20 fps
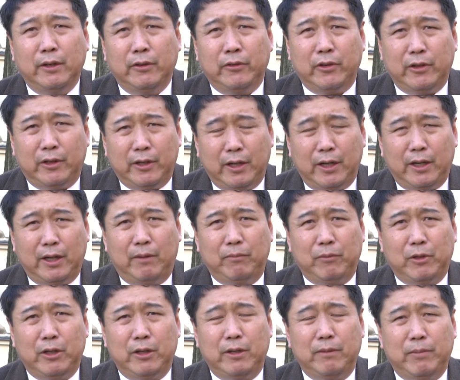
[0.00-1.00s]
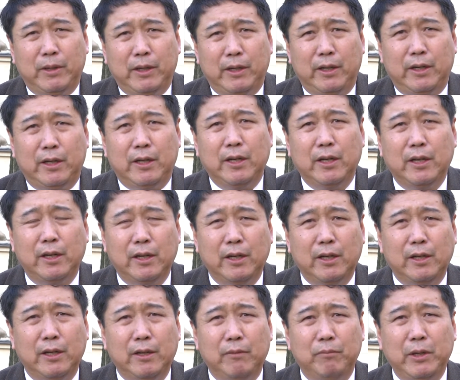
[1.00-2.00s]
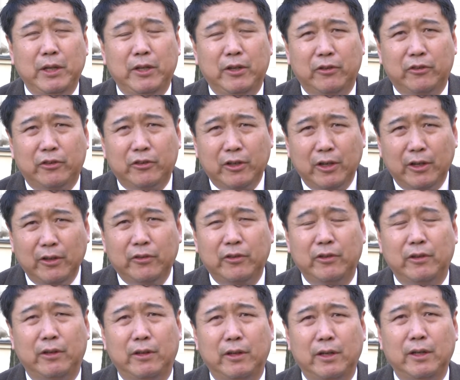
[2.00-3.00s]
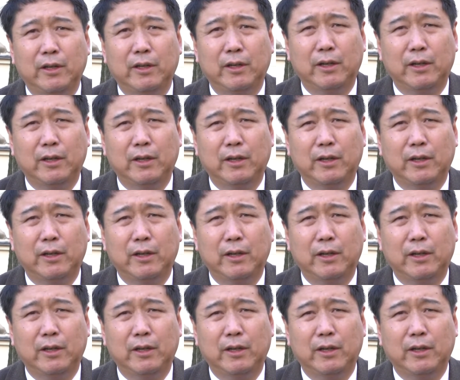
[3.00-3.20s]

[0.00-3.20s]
Today I'm going to be discussing